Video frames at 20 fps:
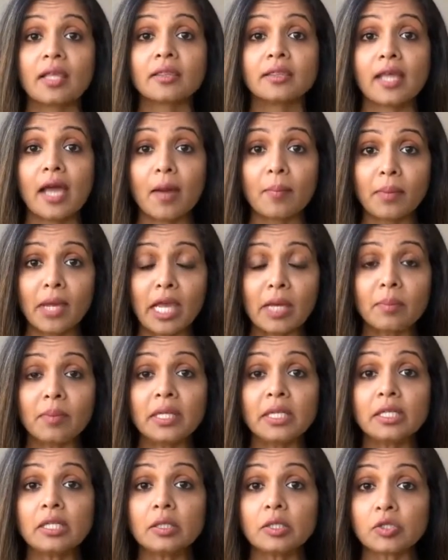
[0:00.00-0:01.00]
There may
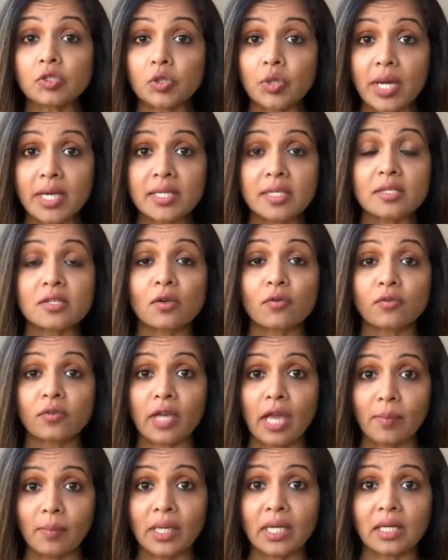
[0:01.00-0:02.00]
be traces of
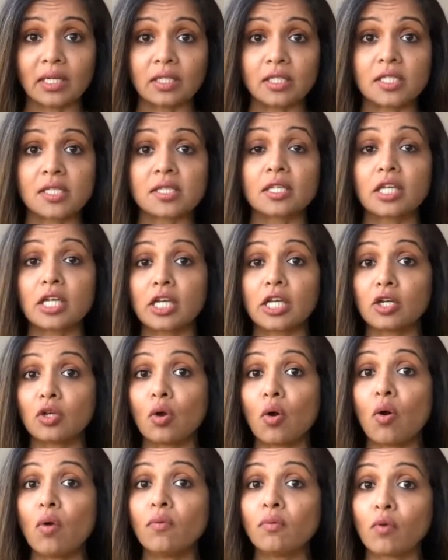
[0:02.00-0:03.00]
chemicals in
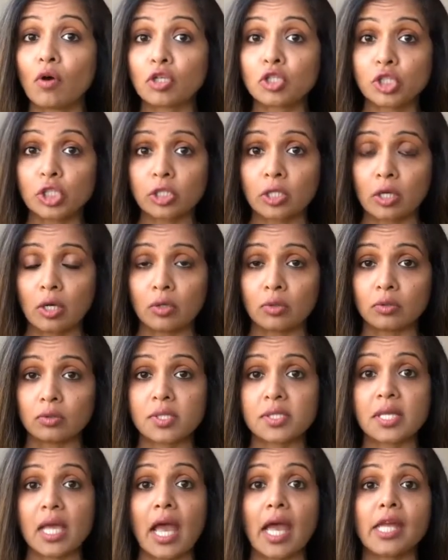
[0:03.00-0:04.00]
your washed
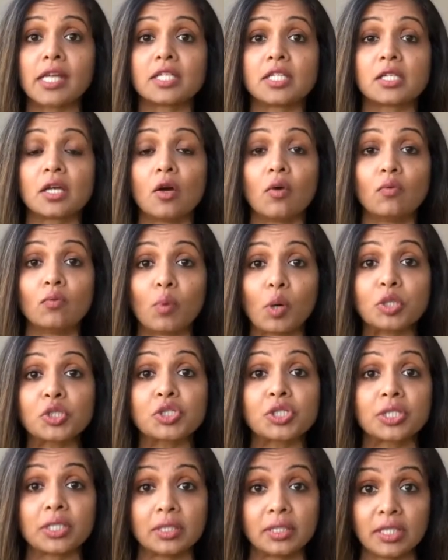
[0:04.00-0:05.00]
clothes and
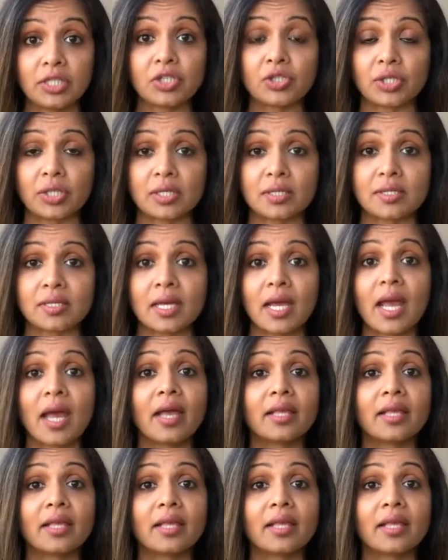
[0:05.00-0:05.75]
washed dishes